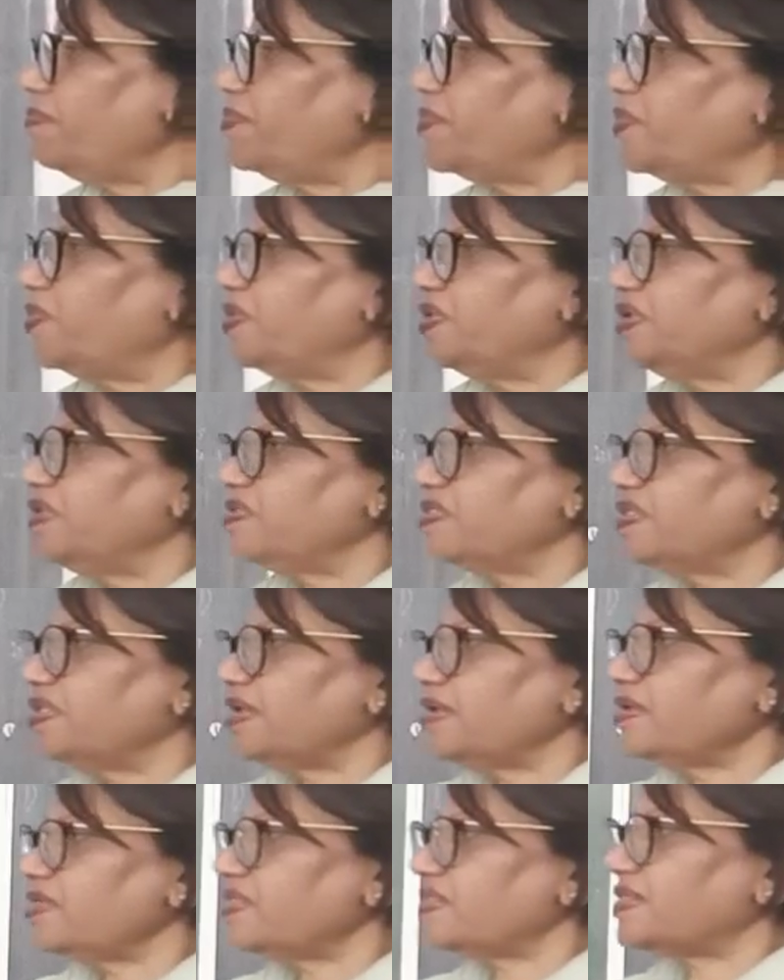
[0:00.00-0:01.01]

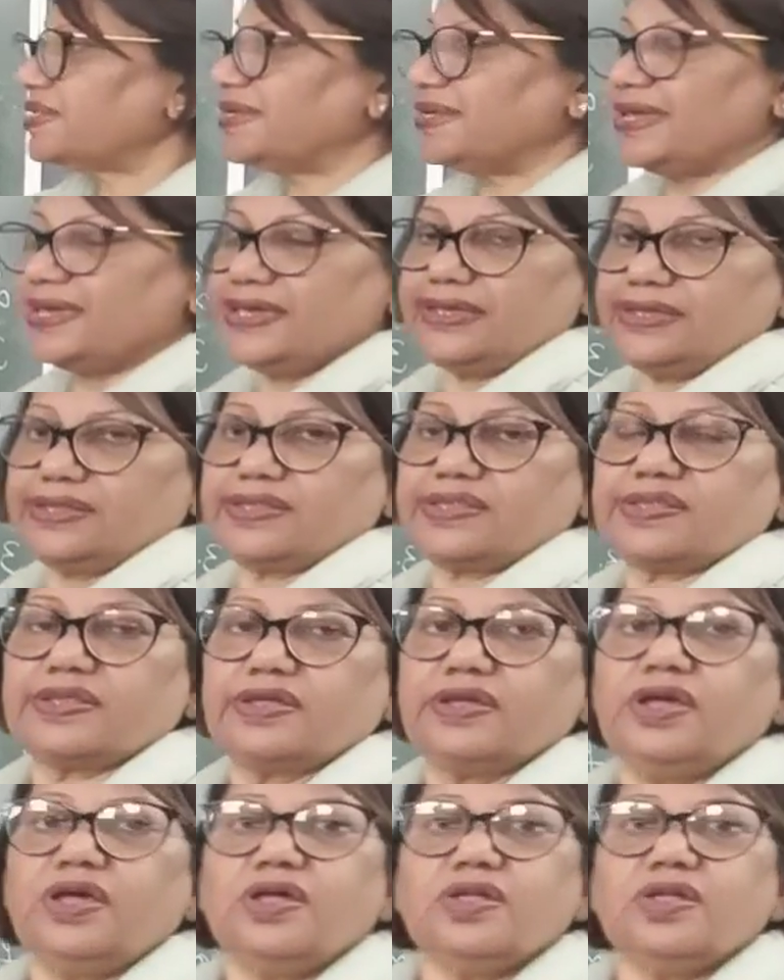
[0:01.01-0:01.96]
producing states.